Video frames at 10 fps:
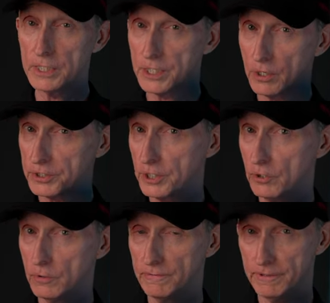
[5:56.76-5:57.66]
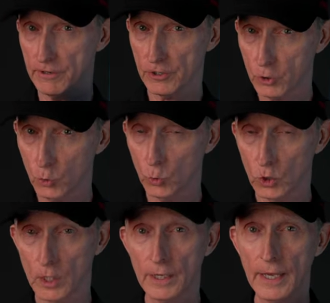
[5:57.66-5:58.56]
it's also very
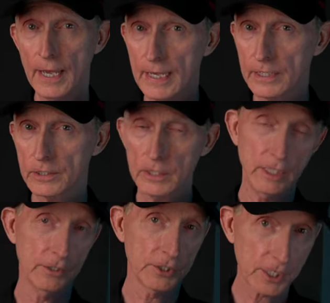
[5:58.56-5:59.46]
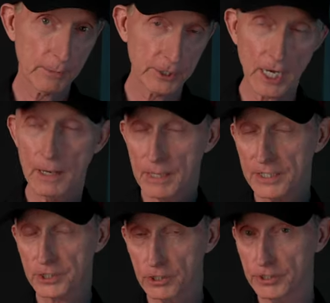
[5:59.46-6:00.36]
cool. And in the summertime,
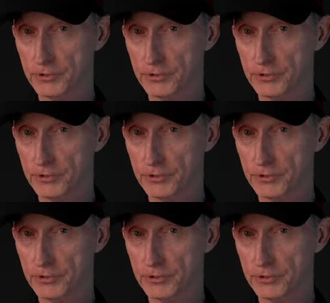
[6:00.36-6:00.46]
that's going to